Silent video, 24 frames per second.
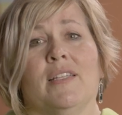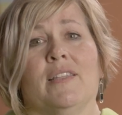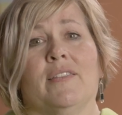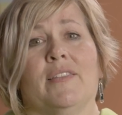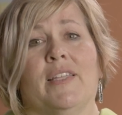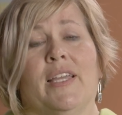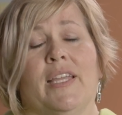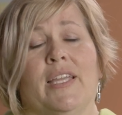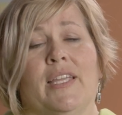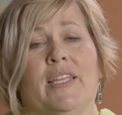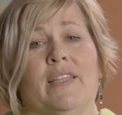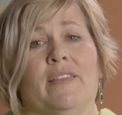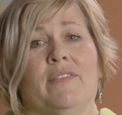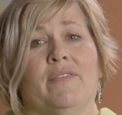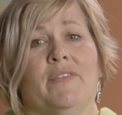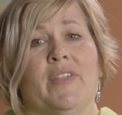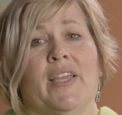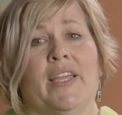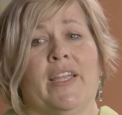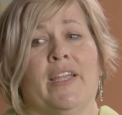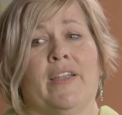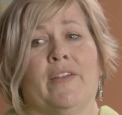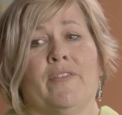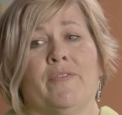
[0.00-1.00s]

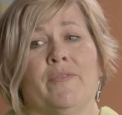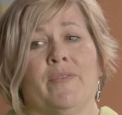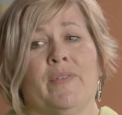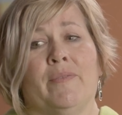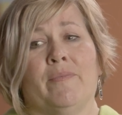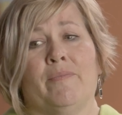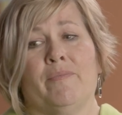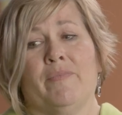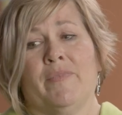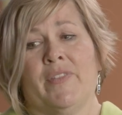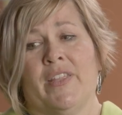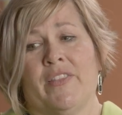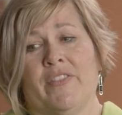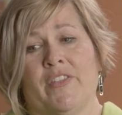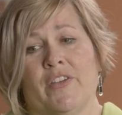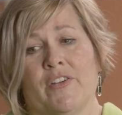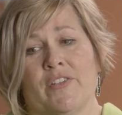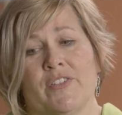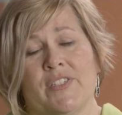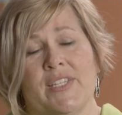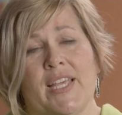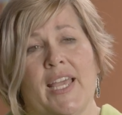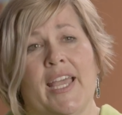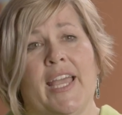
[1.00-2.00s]
That they're
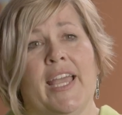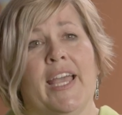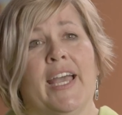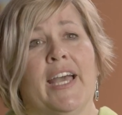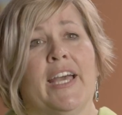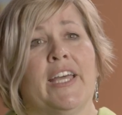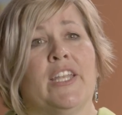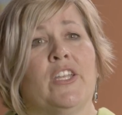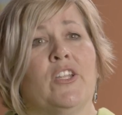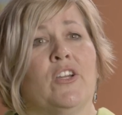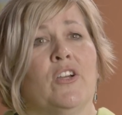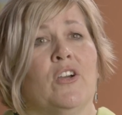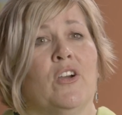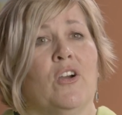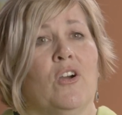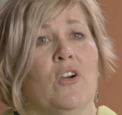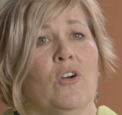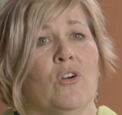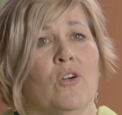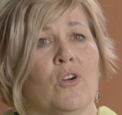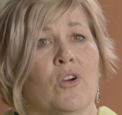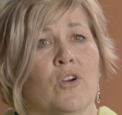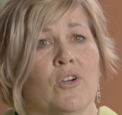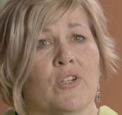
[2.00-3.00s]
sad
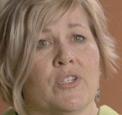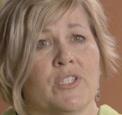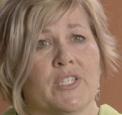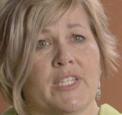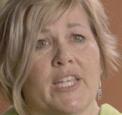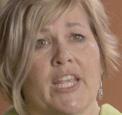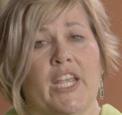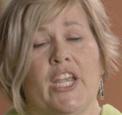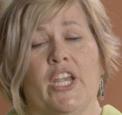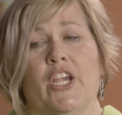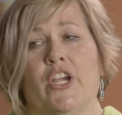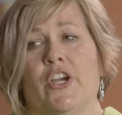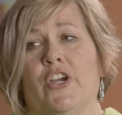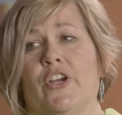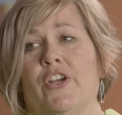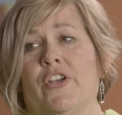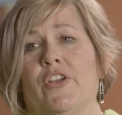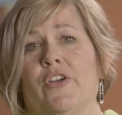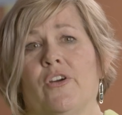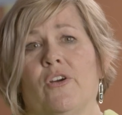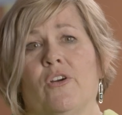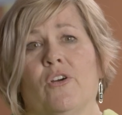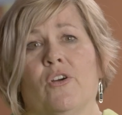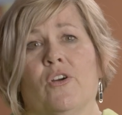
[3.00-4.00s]
or scared
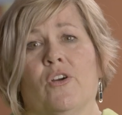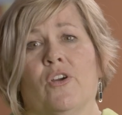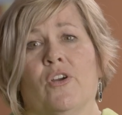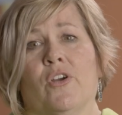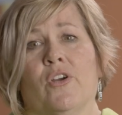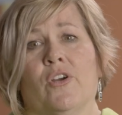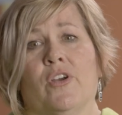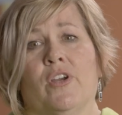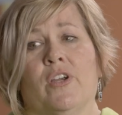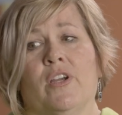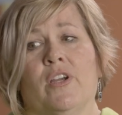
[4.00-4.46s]
or